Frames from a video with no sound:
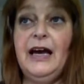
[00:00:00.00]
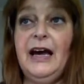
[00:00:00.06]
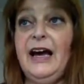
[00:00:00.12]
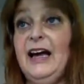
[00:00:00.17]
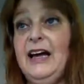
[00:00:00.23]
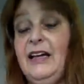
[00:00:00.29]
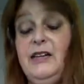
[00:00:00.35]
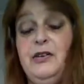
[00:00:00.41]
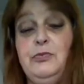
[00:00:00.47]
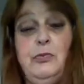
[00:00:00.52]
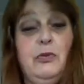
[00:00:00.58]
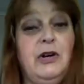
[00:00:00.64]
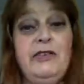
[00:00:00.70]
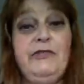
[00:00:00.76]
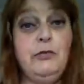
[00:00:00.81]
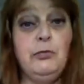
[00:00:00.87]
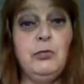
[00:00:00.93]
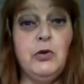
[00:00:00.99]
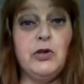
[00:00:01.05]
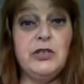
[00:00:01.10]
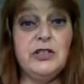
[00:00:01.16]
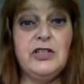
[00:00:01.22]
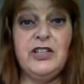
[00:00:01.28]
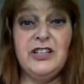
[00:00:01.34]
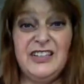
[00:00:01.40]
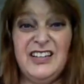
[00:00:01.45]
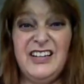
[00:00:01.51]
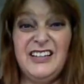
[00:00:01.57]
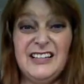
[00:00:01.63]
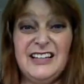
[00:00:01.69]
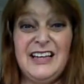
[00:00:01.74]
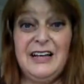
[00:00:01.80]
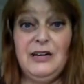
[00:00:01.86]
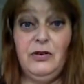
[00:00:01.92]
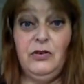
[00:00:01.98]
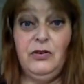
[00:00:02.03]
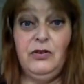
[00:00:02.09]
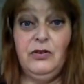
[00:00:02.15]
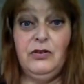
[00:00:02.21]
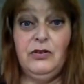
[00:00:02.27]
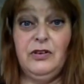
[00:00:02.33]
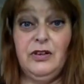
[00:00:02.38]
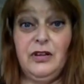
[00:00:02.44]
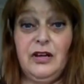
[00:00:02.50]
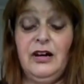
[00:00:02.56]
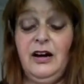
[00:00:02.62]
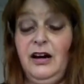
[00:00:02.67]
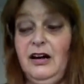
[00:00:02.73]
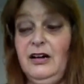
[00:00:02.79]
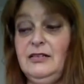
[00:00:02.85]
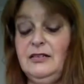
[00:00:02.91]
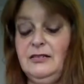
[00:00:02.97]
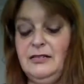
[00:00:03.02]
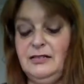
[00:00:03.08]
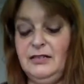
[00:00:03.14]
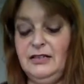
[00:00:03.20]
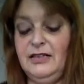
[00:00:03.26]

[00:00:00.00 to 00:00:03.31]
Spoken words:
and whatever moisture does get on the glass,